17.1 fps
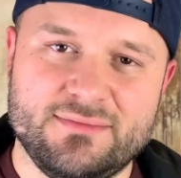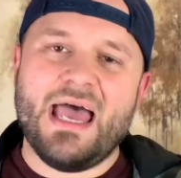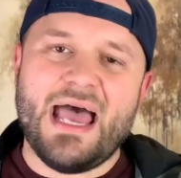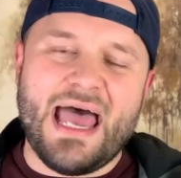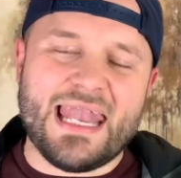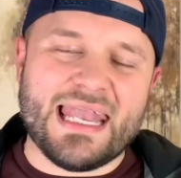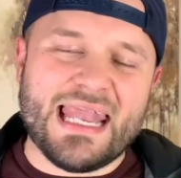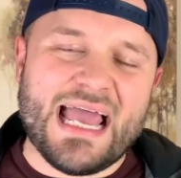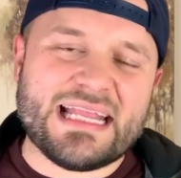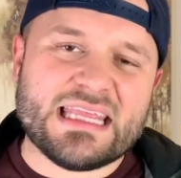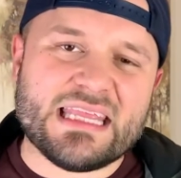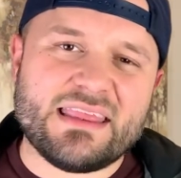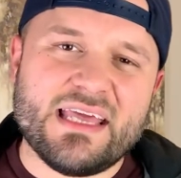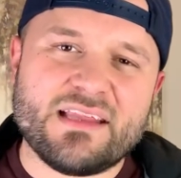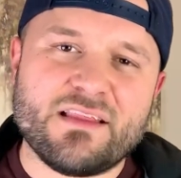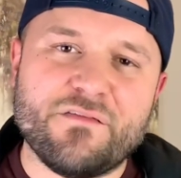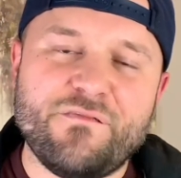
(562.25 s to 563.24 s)
I'd like to
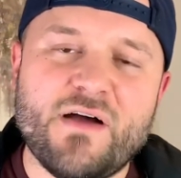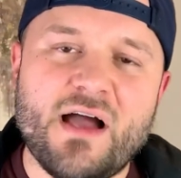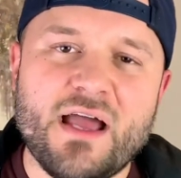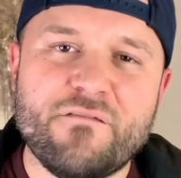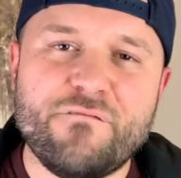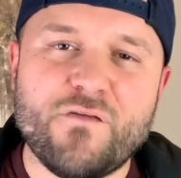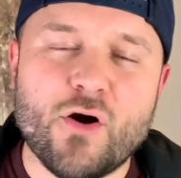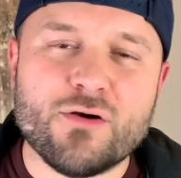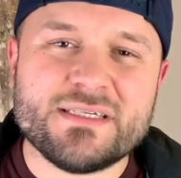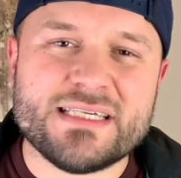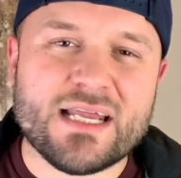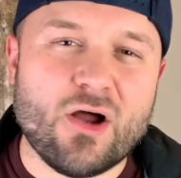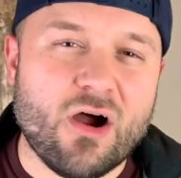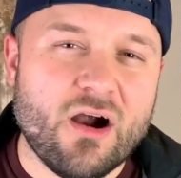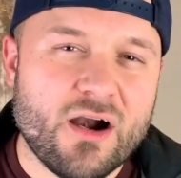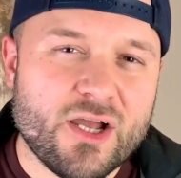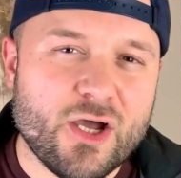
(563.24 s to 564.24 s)
thank the fine folks at
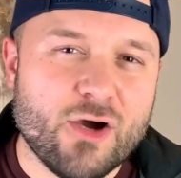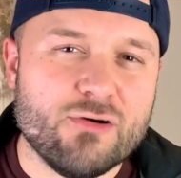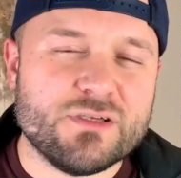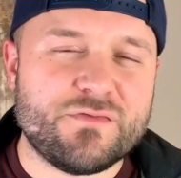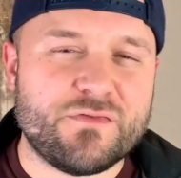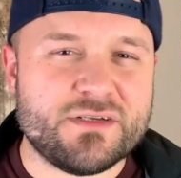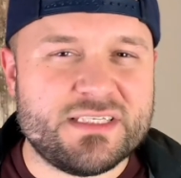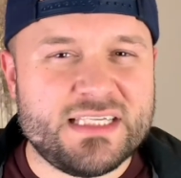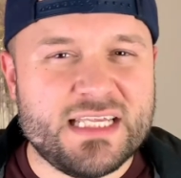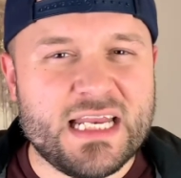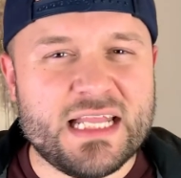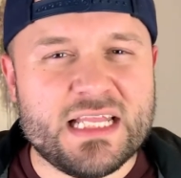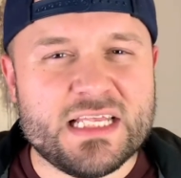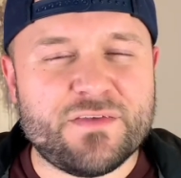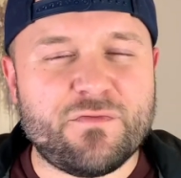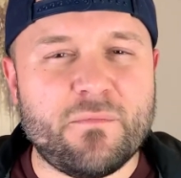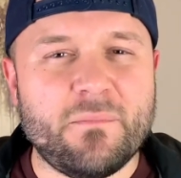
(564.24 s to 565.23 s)
Argos for sending
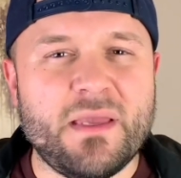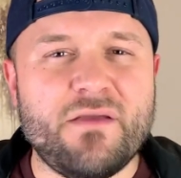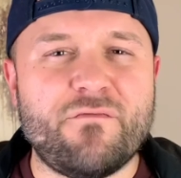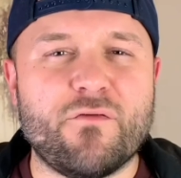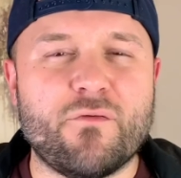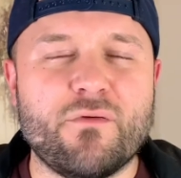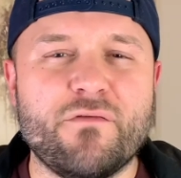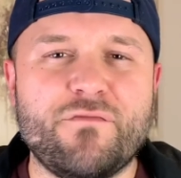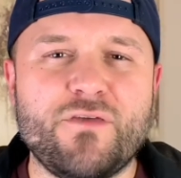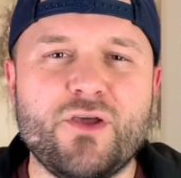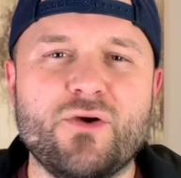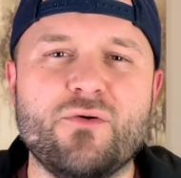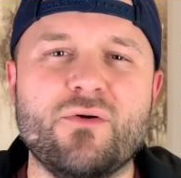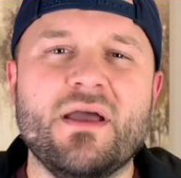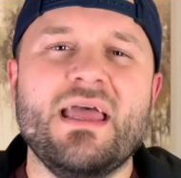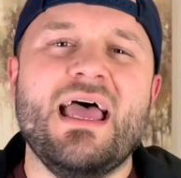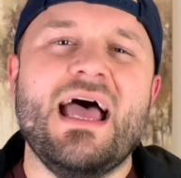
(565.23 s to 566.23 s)
this for me for review.